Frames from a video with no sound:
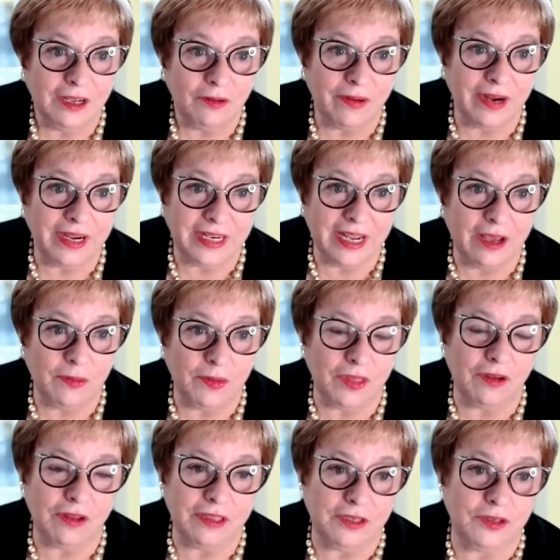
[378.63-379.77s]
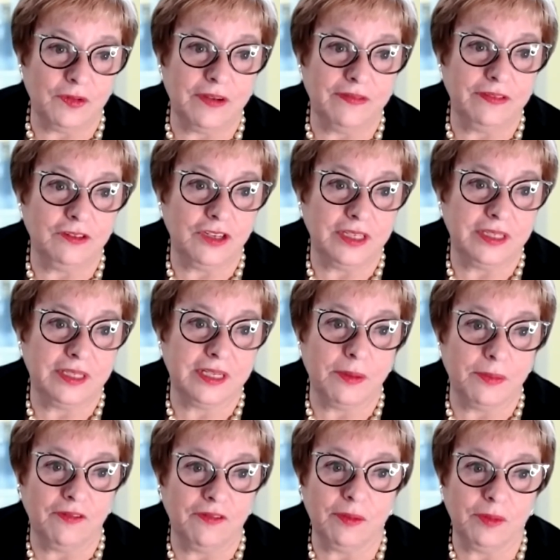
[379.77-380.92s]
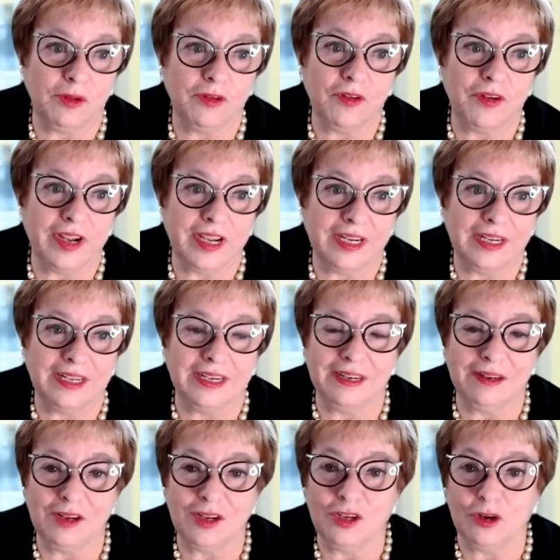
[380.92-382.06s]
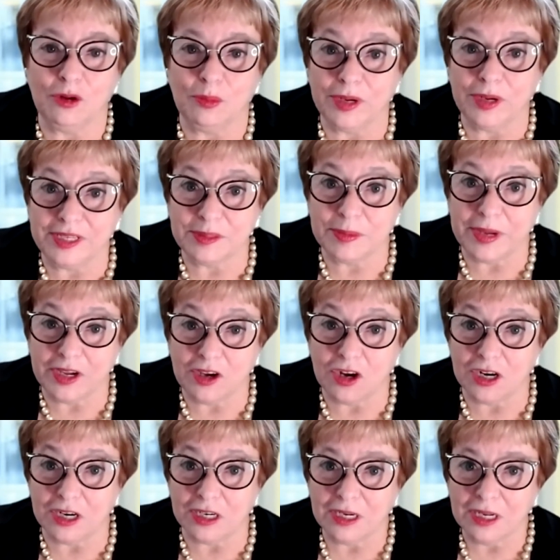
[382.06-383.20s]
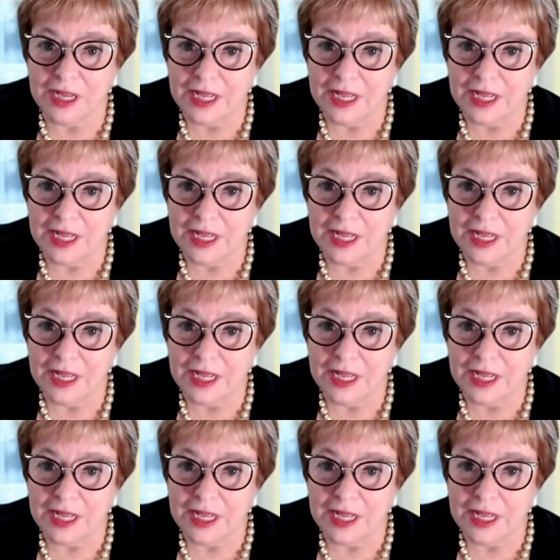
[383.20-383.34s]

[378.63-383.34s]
right now with all these refugees coming from Ukraine, and it breaks my heart.